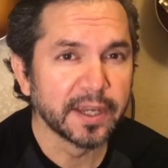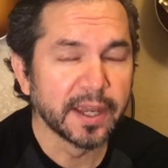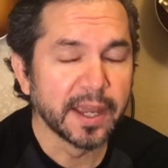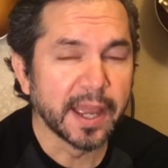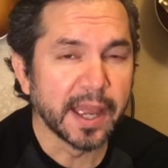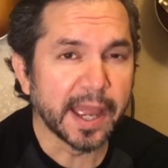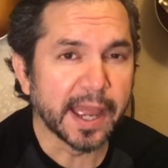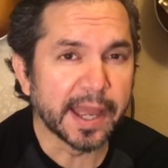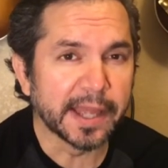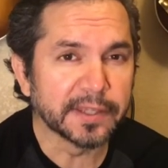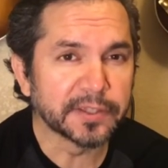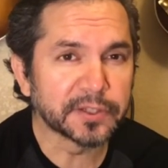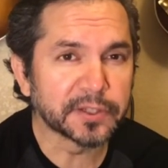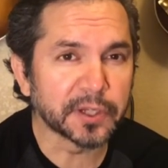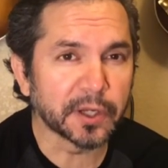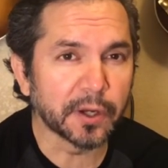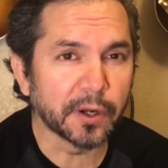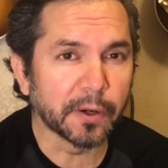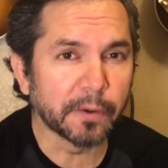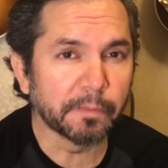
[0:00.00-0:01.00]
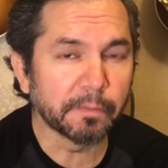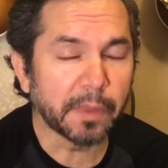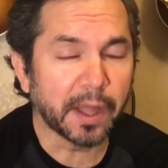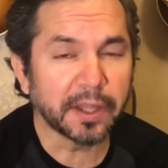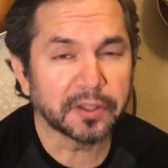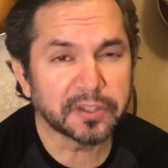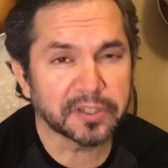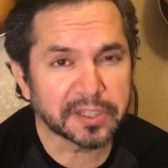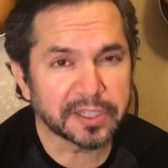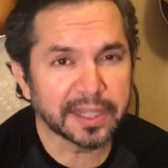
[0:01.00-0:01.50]
And so I'll
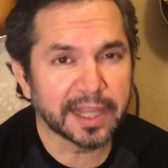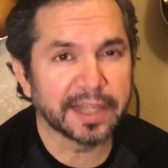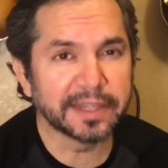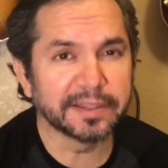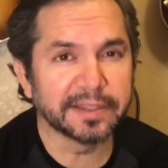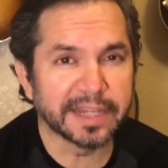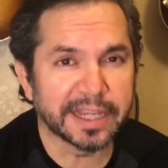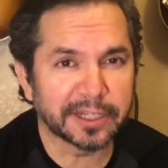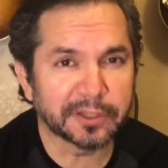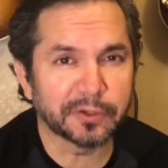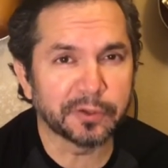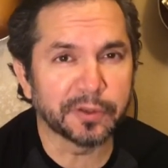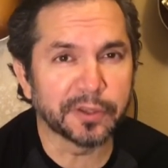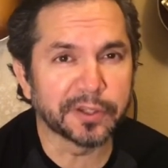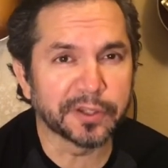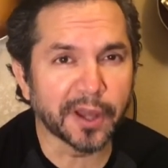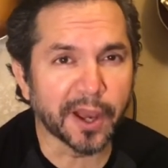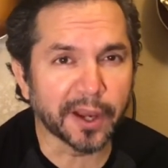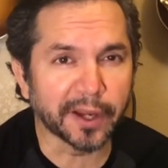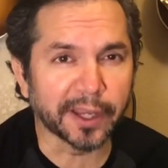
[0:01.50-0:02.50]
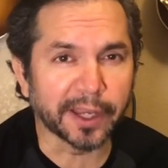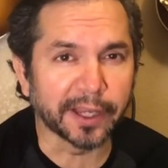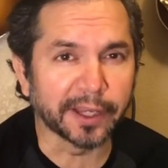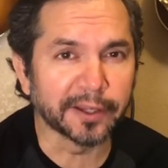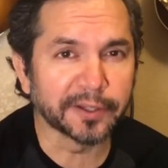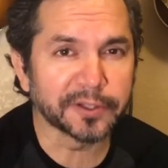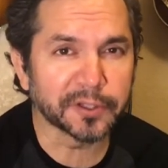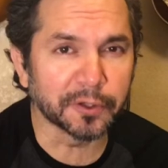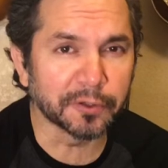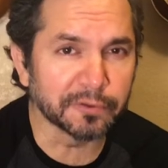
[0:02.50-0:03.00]
just let Nick do the talking.
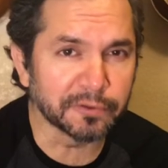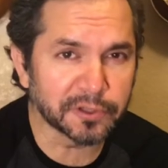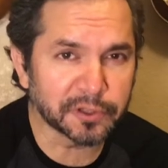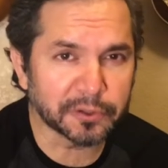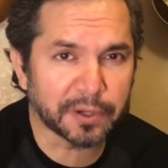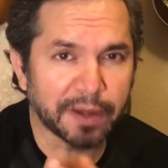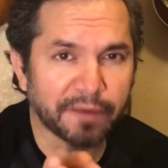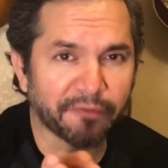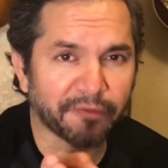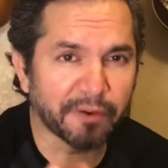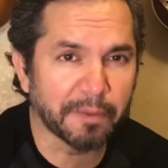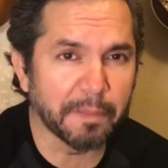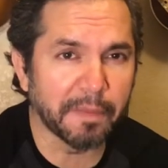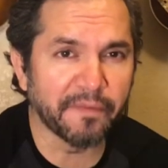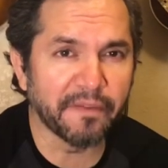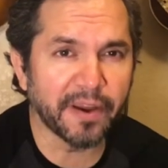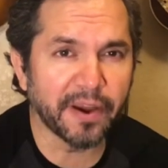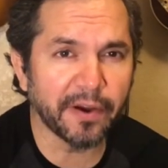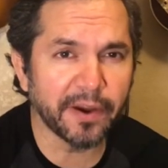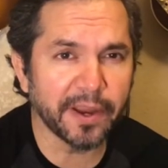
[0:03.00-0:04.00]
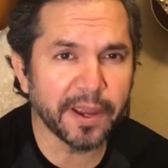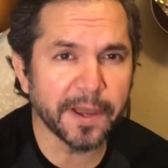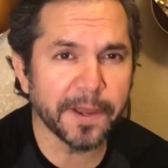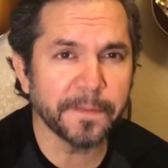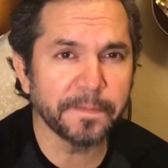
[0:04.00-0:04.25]
So straight from Bavaria,